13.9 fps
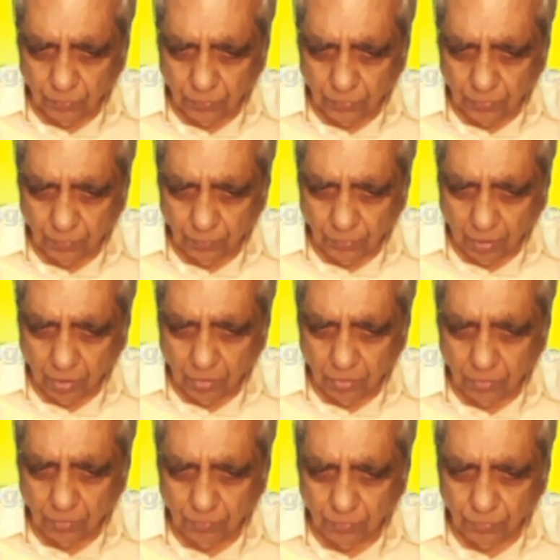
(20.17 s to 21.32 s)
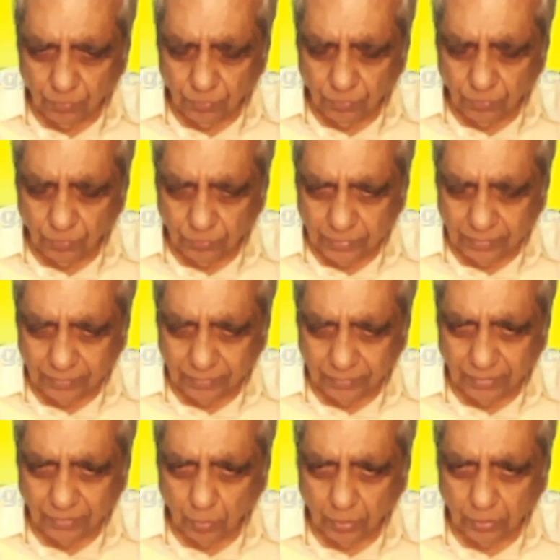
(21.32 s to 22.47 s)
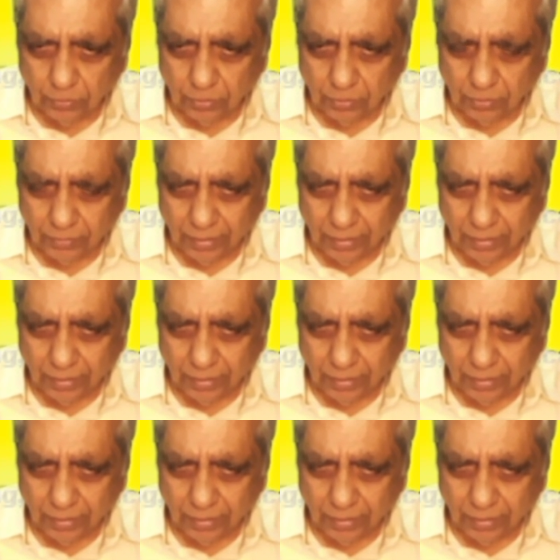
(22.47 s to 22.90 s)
Now there